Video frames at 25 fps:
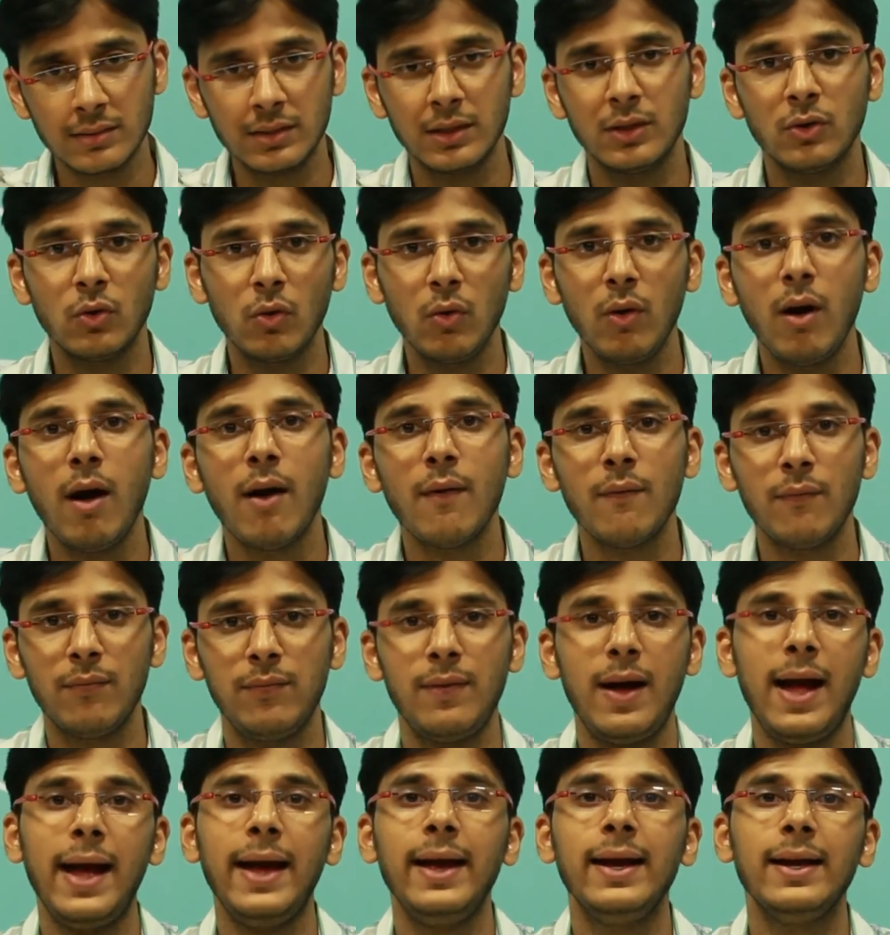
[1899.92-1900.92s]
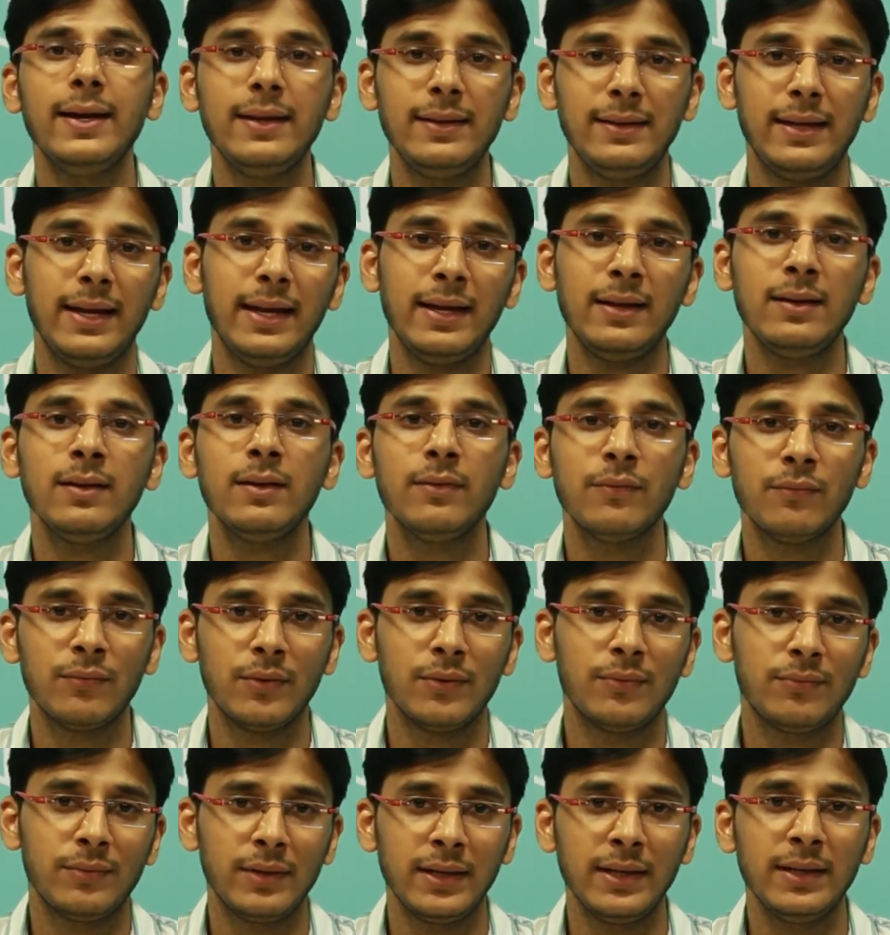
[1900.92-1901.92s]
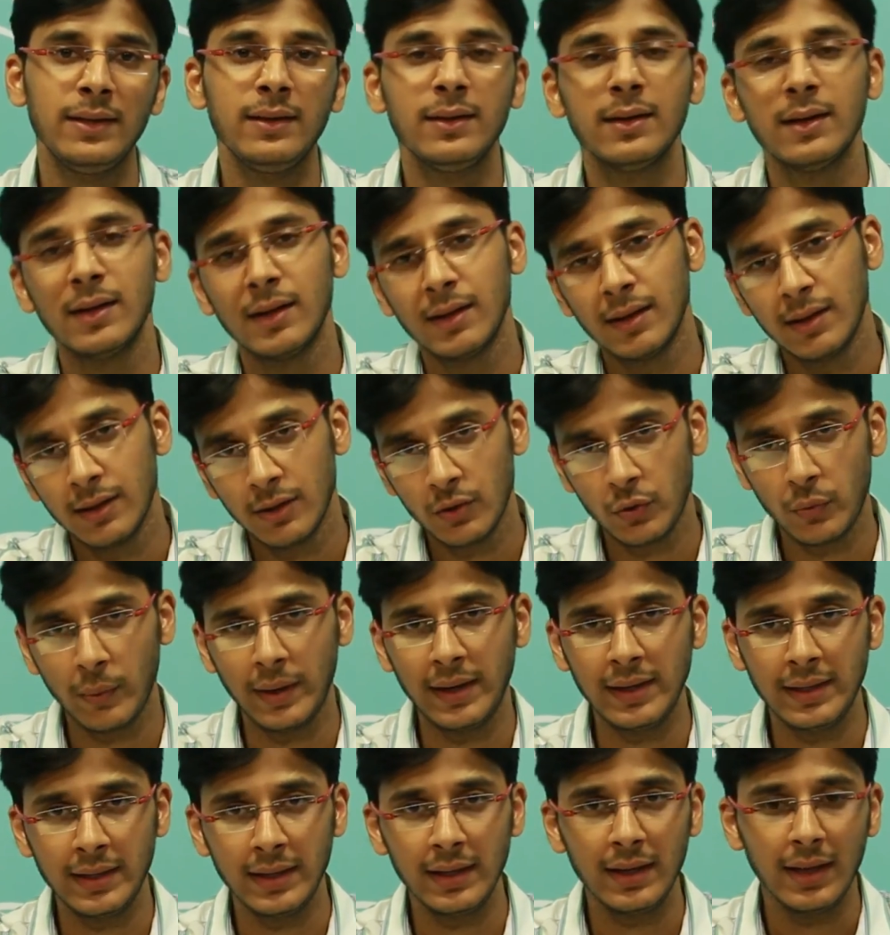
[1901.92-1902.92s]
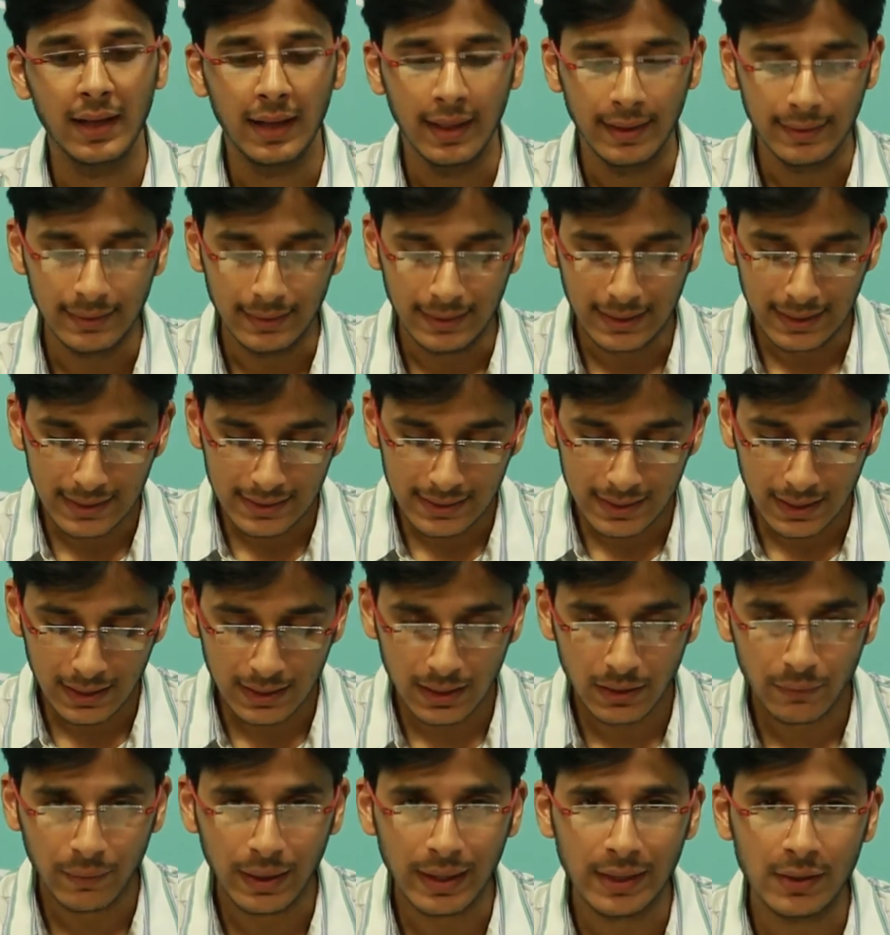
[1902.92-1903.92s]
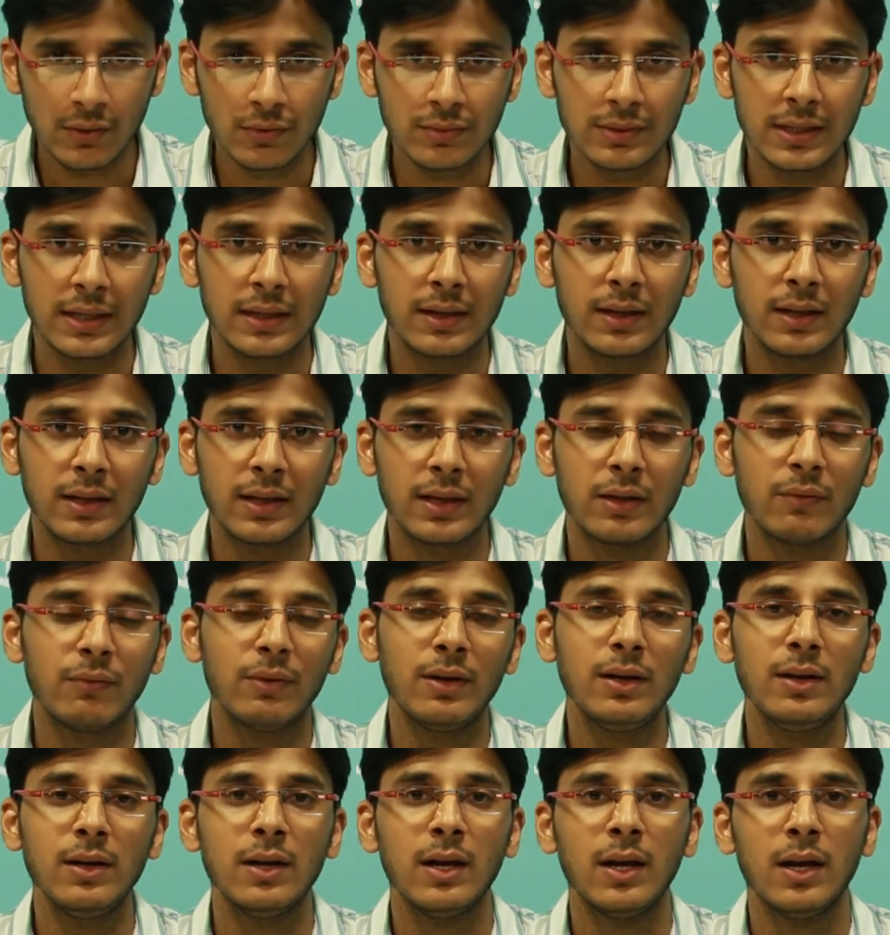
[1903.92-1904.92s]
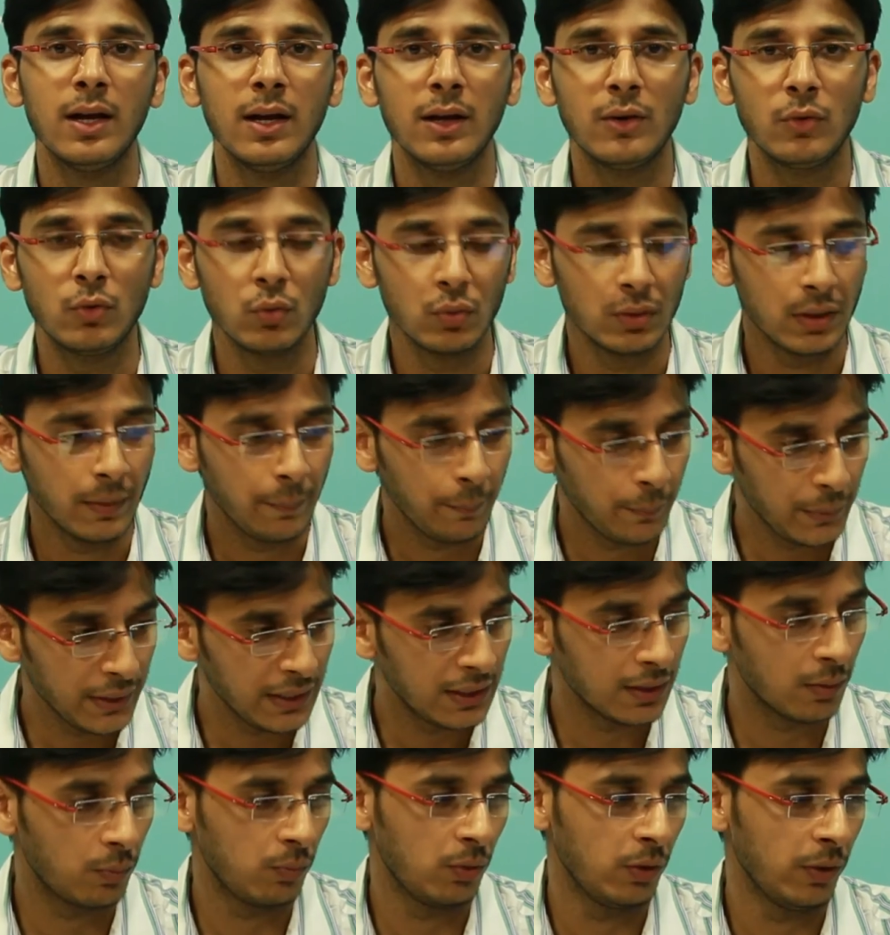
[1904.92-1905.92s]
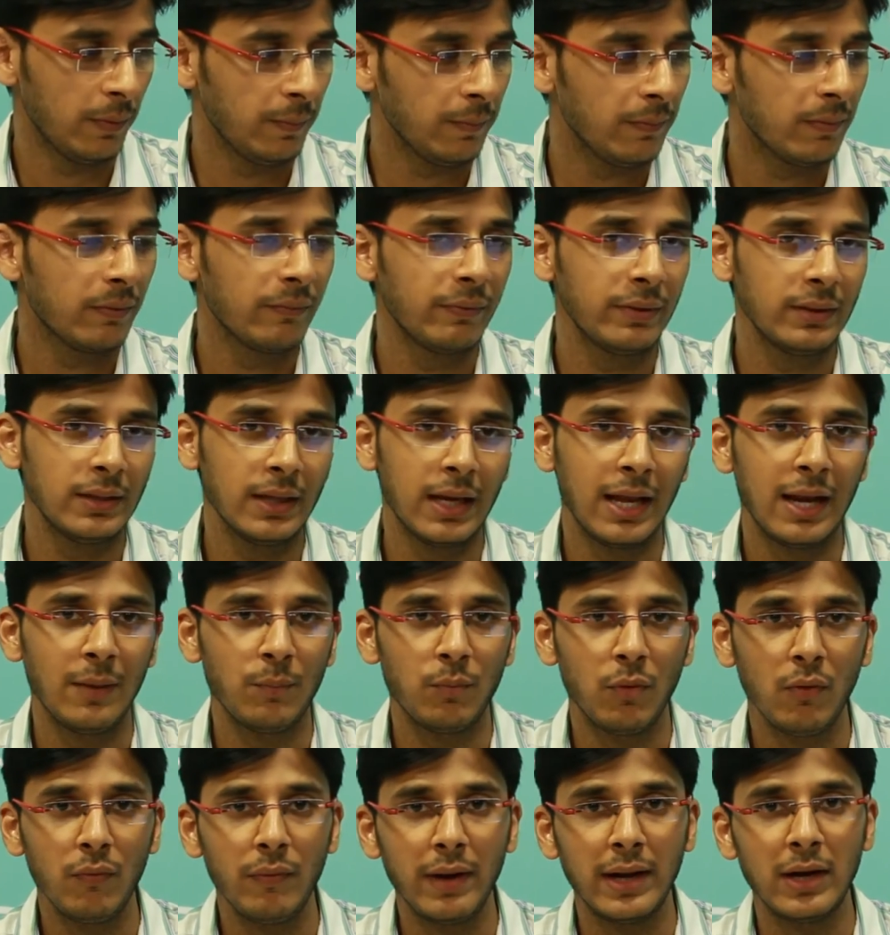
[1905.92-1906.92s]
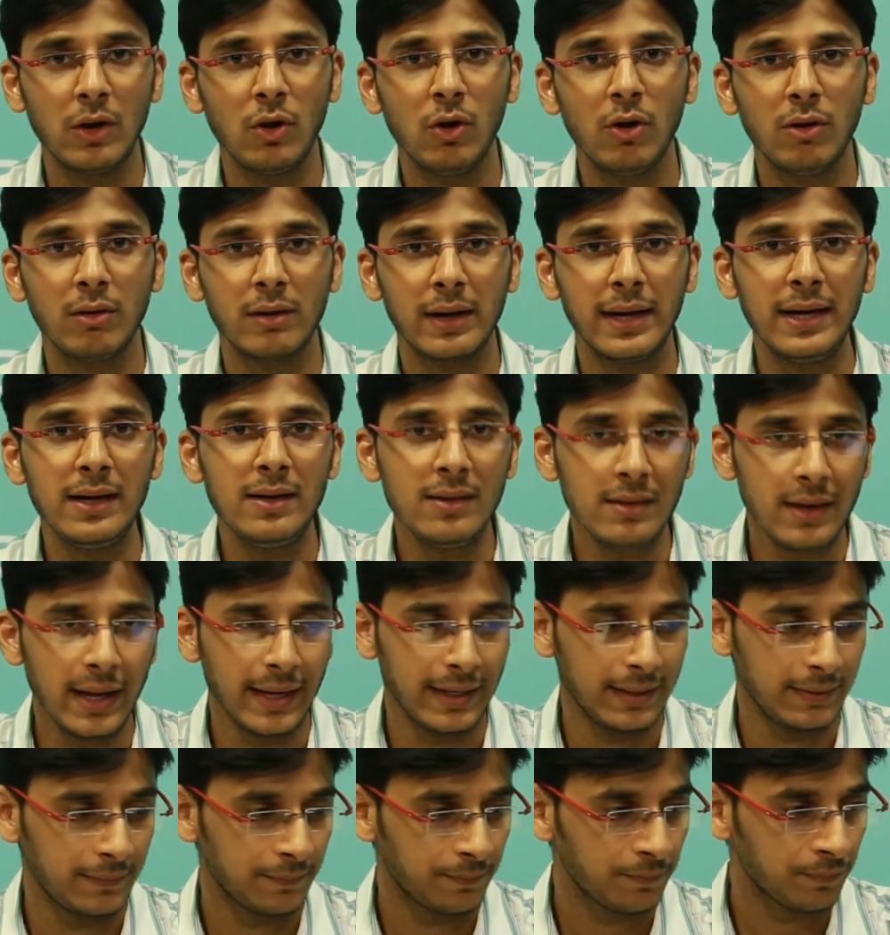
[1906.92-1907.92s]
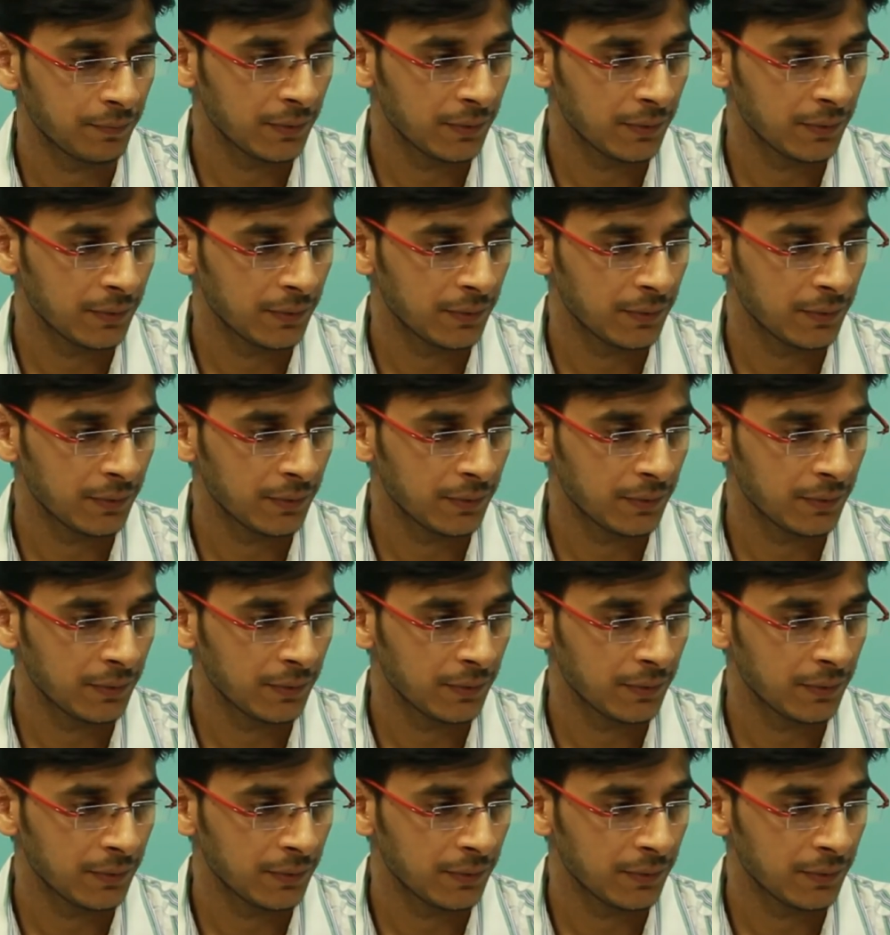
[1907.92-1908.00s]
0 5 10 15 20 these are the values that are given to the PWM with the help of analog write 9.